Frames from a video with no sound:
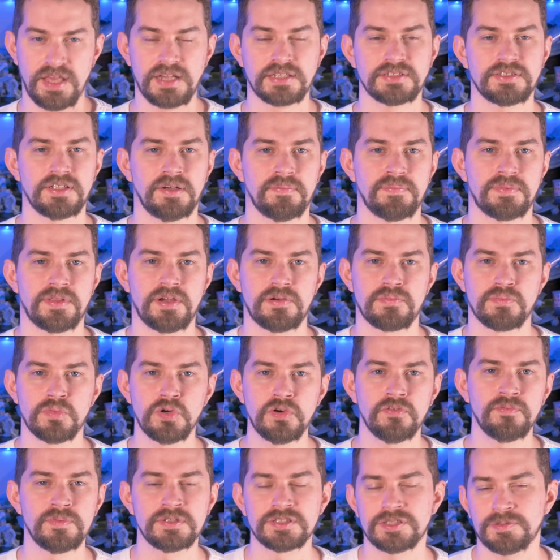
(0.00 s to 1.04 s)
Next up, their
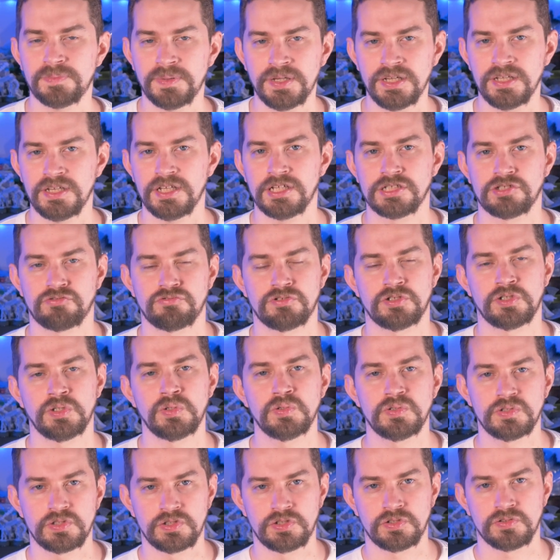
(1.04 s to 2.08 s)
movement speed is
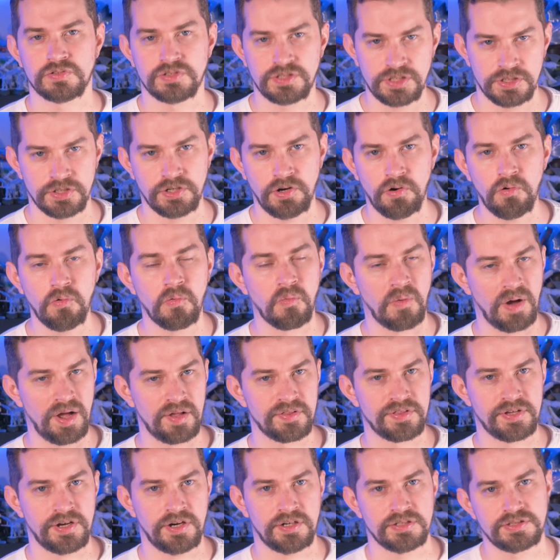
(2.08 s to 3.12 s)
reduced to 0
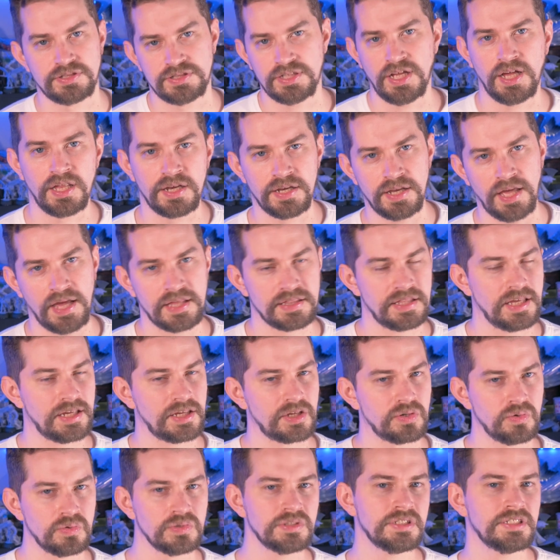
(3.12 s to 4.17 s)
while they are stunned, and they
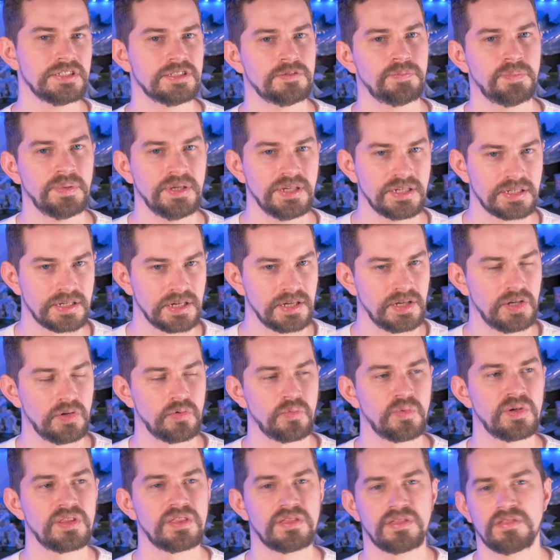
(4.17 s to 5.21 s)
can only speak
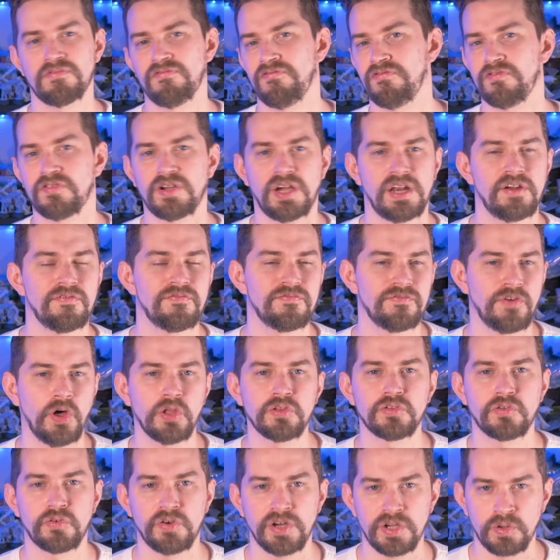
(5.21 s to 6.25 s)
with kind of
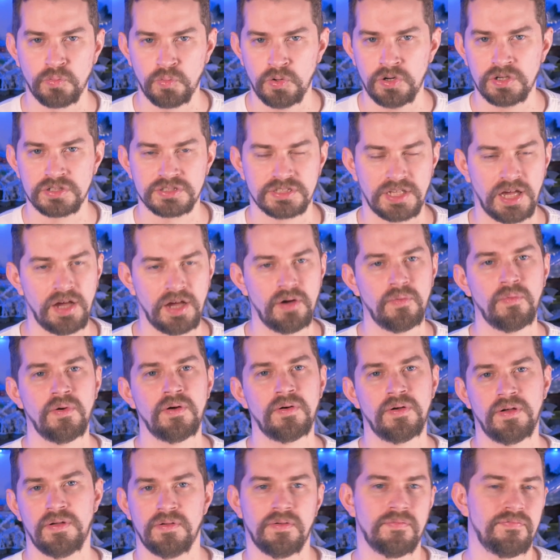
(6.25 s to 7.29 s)
faltering words,
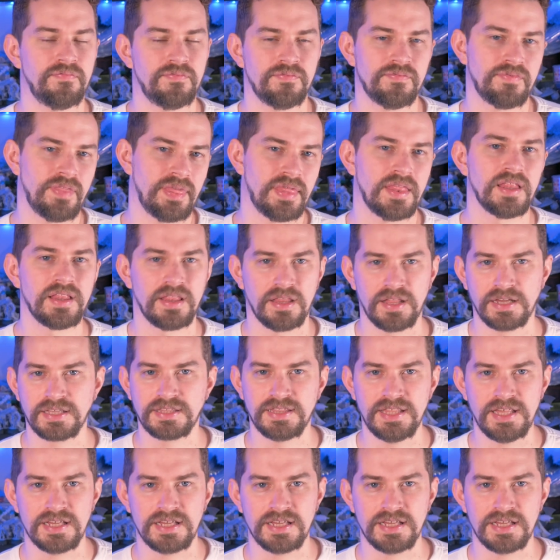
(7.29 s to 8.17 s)
like